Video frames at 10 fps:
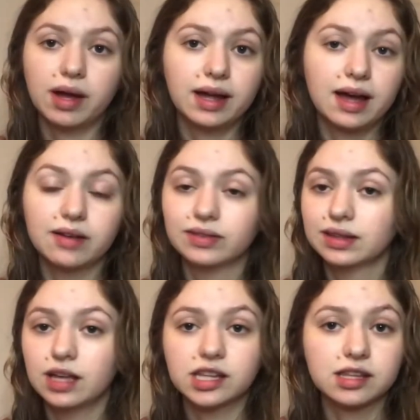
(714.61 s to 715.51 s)
I have
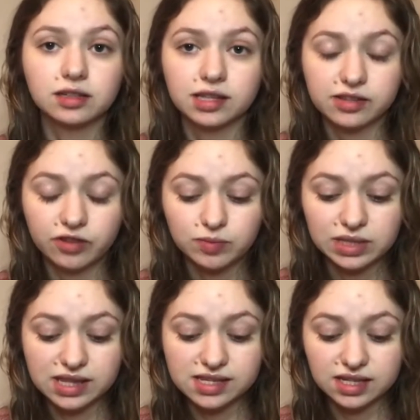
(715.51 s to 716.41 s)
lots and lots of
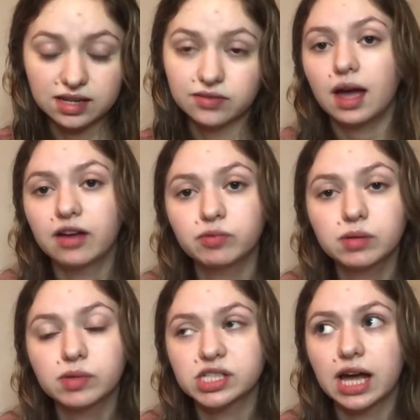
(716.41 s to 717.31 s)
updates to give. I've
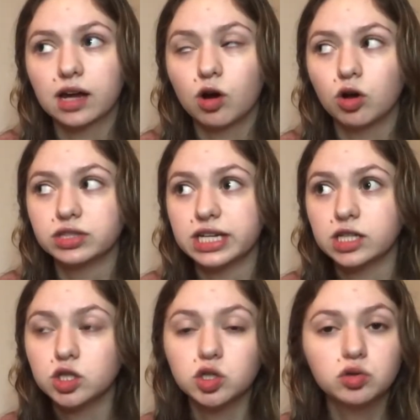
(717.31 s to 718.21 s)
pretty much had all
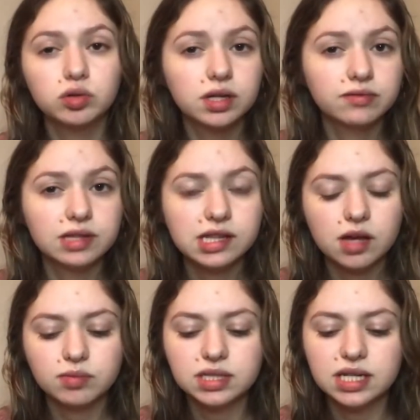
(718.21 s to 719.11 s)
day to give these
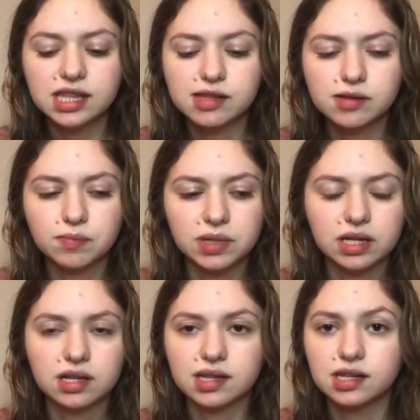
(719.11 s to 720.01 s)
updates
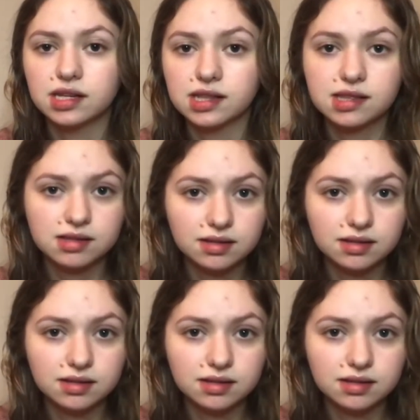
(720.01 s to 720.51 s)
because it is